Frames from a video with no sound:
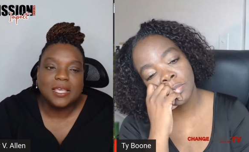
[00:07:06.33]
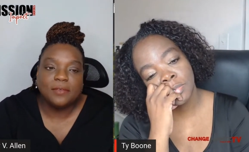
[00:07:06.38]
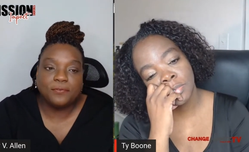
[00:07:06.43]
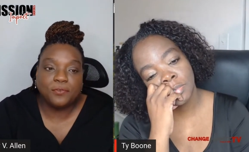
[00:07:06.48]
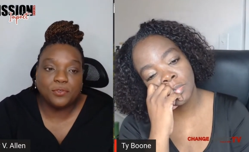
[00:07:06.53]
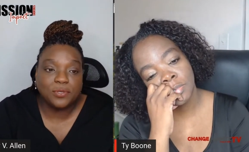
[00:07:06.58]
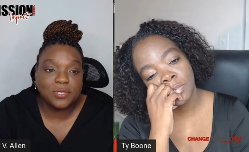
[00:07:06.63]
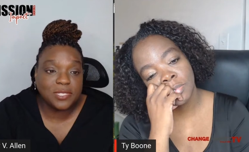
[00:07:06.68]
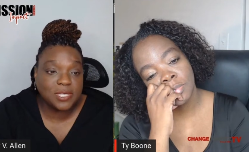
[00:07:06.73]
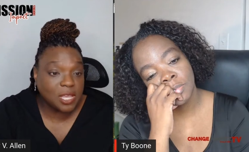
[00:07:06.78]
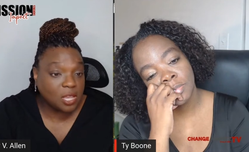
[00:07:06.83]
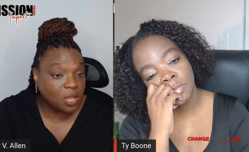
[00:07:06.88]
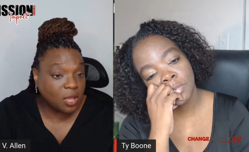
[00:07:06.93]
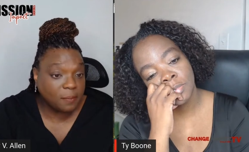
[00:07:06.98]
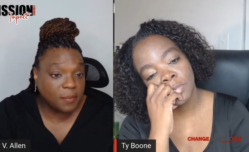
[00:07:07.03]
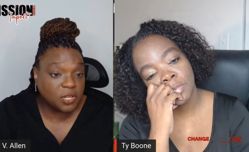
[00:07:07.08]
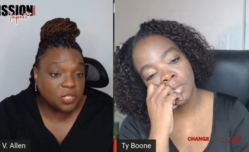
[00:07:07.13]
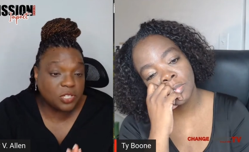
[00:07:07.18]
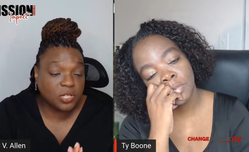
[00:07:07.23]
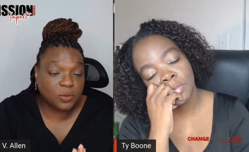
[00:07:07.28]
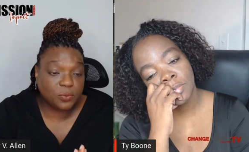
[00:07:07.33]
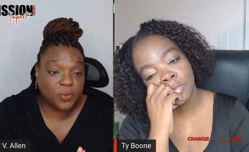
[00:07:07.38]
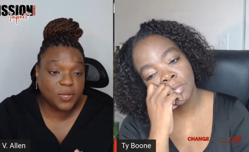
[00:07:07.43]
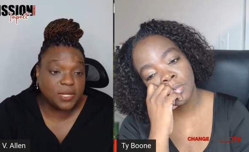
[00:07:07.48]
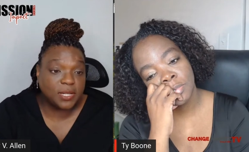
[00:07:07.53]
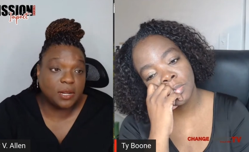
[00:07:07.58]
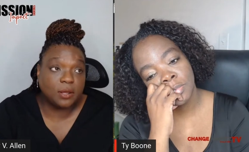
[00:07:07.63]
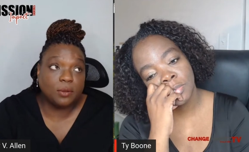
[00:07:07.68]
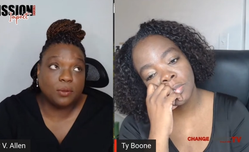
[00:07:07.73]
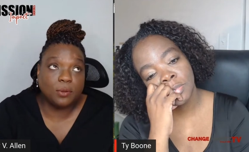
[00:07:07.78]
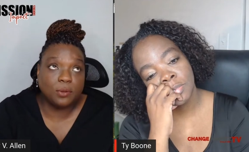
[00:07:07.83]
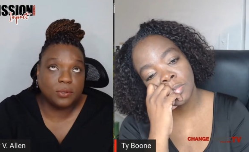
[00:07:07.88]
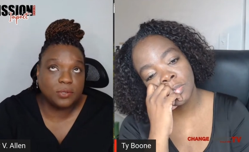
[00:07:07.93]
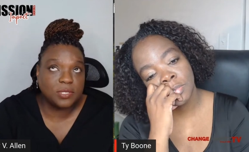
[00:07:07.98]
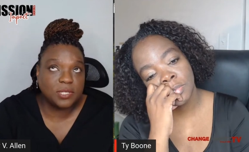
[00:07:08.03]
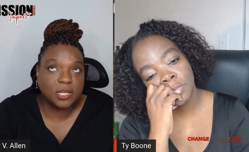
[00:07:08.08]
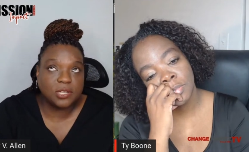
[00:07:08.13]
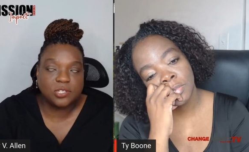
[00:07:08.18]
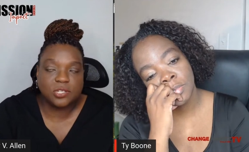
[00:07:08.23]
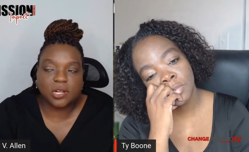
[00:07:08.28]
Speaker 1: If you stay on mission, and we did a whole
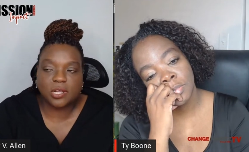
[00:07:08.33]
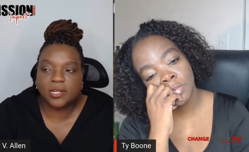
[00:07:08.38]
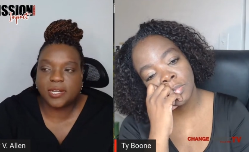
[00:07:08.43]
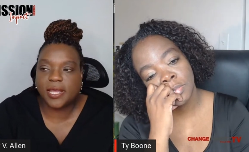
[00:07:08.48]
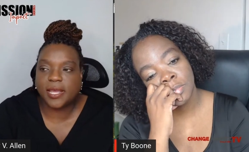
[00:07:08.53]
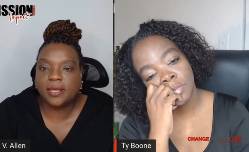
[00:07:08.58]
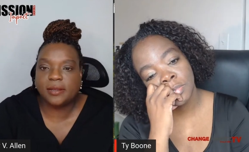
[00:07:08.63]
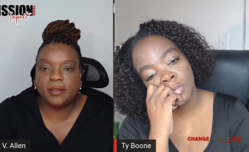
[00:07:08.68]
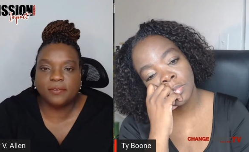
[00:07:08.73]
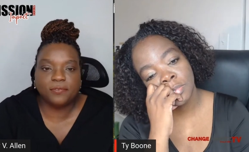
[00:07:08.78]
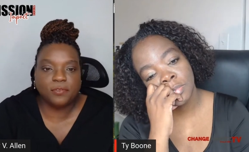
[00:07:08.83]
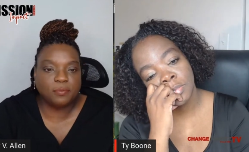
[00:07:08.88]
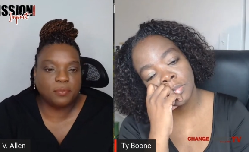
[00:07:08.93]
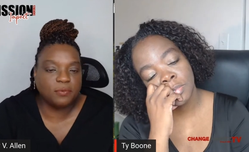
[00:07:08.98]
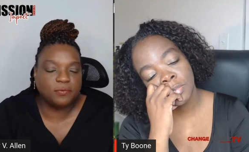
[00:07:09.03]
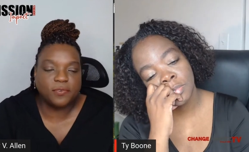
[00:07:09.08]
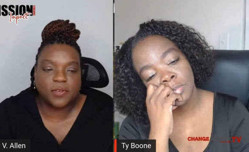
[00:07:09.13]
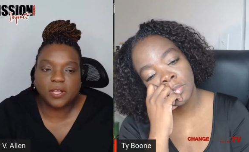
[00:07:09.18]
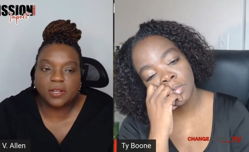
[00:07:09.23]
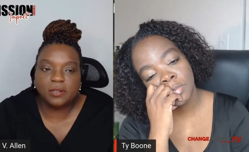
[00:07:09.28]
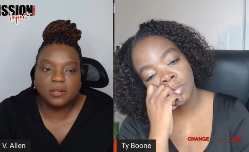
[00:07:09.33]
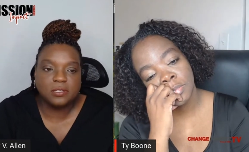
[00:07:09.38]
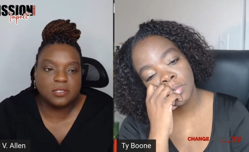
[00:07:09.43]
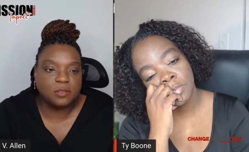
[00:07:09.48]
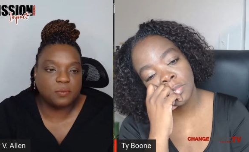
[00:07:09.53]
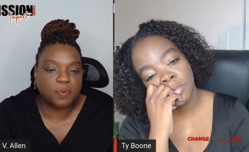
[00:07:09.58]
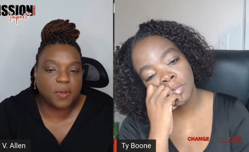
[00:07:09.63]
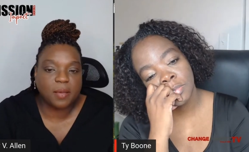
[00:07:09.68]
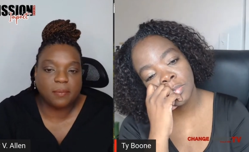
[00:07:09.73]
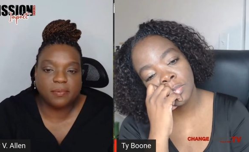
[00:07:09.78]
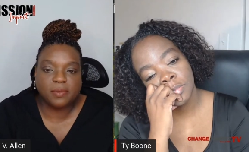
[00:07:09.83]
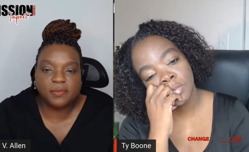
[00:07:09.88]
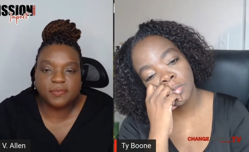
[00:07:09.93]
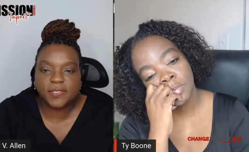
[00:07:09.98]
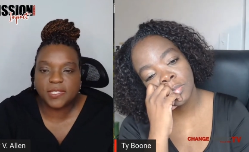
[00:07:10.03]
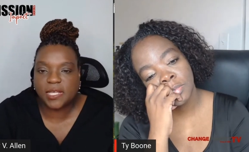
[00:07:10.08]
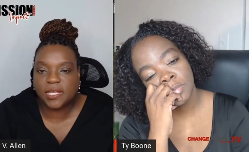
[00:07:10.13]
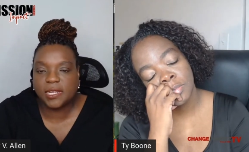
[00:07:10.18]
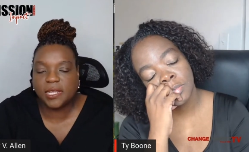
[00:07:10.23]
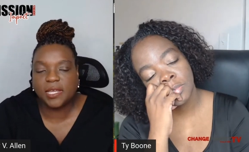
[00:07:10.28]
section on that. If you've been following us, you've probably
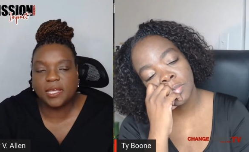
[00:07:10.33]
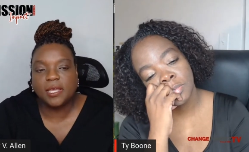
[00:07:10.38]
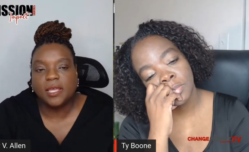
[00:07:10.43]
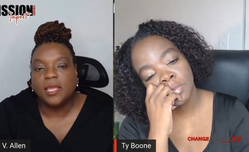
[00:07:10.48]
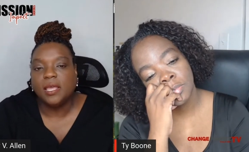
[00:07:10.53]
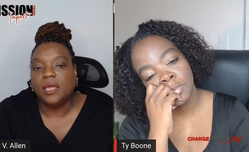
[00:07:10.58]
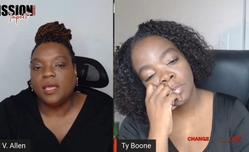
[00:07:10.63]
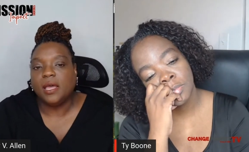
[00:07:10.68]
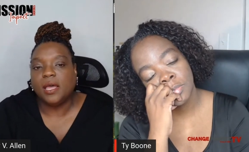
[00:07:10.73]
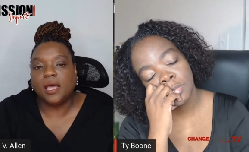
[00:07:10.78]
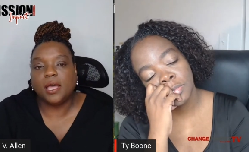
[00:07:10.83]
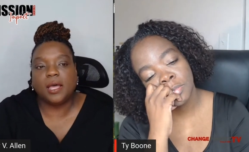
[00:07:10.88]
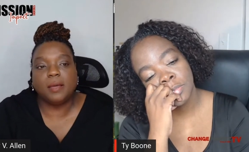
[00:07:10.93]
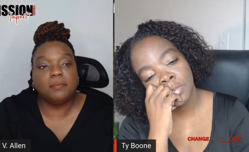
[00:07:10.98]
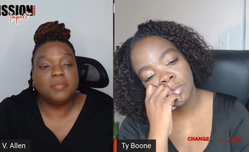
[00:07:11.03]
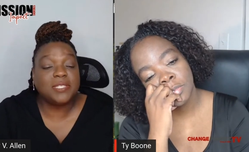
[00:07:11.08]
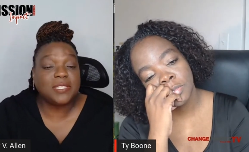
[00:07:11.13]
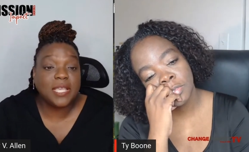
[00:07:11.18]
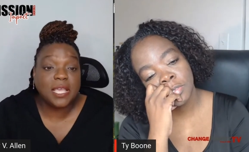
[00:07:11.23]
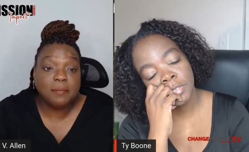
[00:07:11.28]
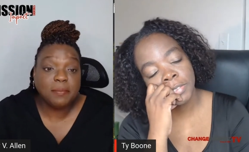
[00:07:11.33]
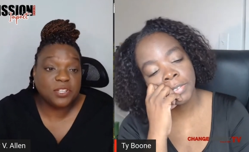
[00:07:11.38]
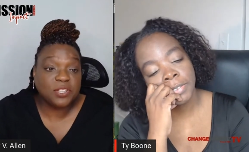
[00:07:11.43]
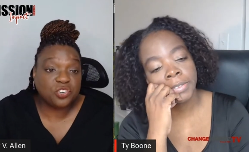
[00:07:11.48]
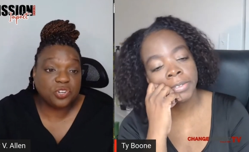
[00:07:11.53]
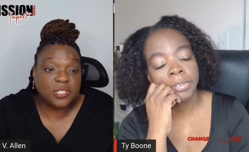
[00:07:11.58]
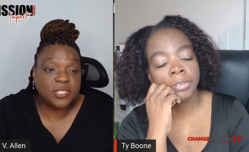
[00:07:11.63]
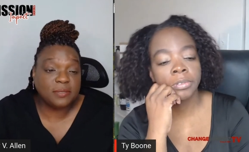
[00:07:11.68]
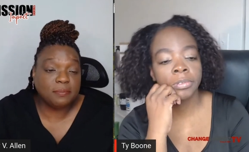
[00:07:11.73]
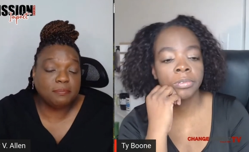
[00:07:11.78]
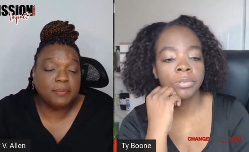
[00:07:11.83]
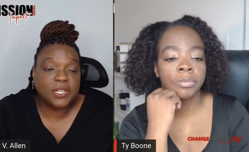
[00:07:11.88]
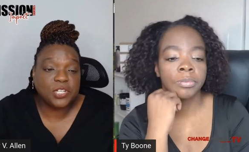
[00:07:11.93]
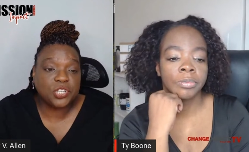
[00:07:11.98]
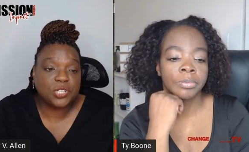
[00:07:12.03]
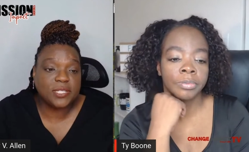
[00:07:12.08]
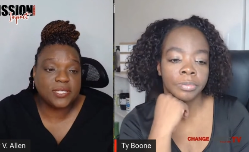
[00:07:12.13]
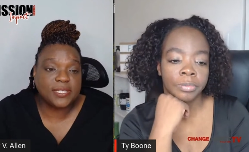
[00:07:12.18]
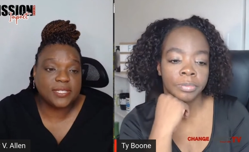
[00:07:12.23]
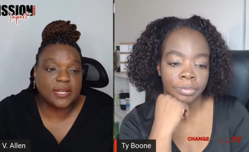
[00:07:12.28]
seen it. Um, stay mission
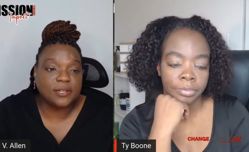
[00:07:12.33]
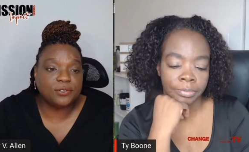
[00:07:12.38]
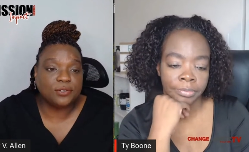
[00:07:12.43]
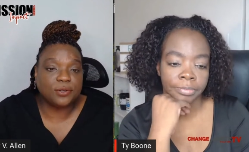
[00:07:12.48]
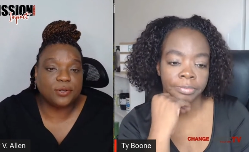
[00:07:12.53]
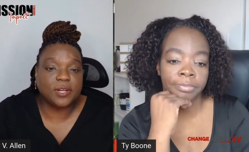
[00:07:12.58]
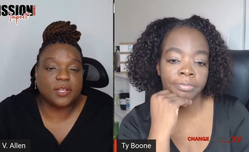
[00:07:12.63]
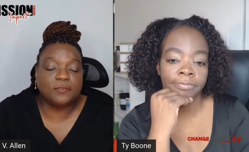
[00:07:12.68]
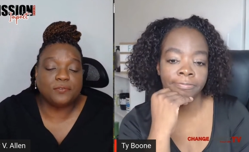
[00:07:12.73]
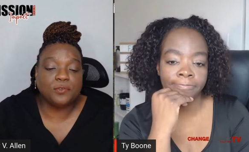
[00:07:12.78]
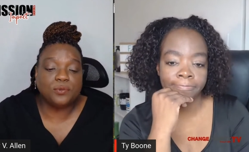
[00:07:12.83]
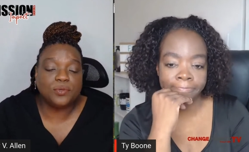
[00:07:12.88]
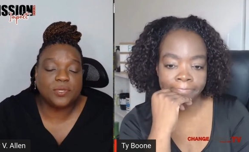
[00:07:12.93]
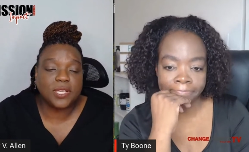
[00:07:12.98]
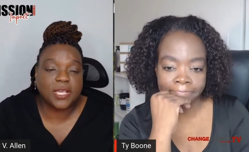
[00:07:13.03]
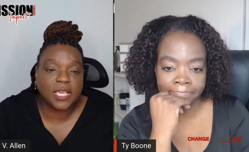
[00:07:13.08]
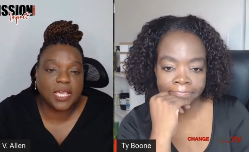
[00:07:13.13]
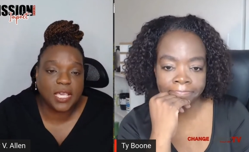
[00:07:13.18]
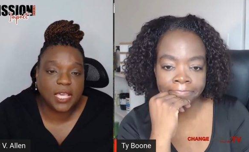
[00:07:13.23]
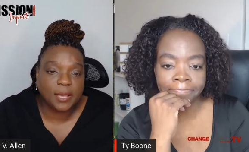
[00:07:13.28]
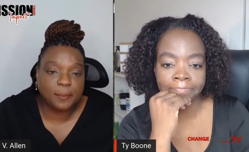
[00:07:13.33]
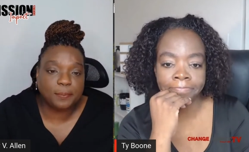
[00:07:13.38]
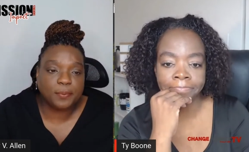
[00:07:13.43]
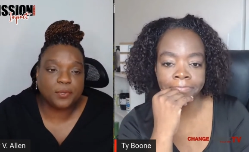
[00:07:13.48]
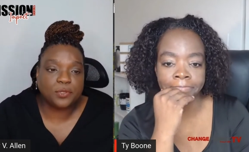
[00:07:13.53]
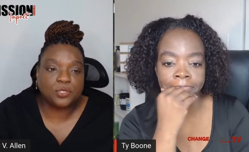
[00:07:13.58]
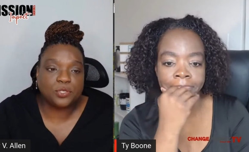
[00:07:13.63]
mission centered. If you mm-hmm. keep